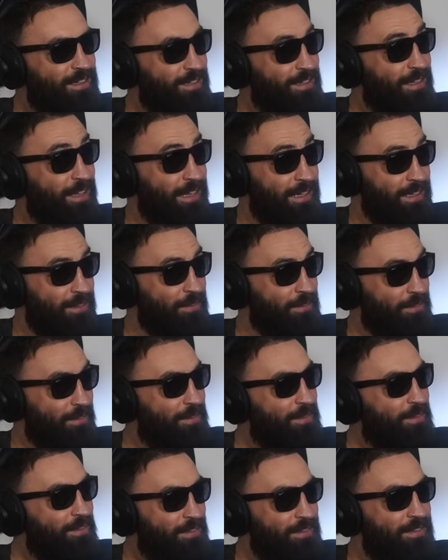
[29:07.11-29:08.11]
Like,
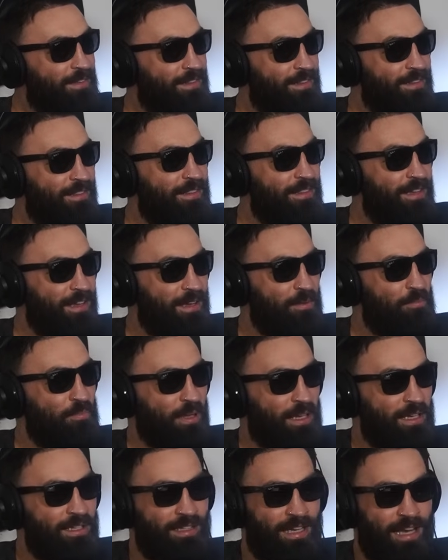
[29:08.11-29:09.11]
the
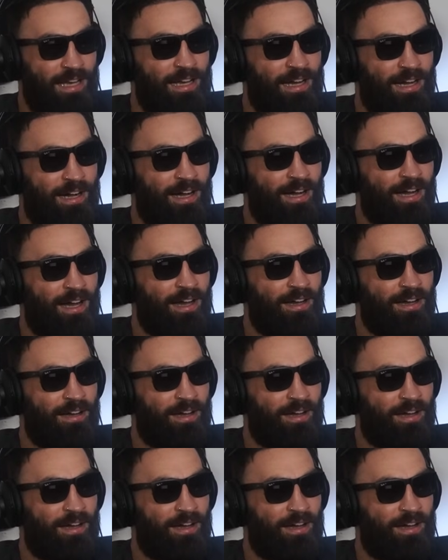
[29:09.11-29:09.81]
place kind of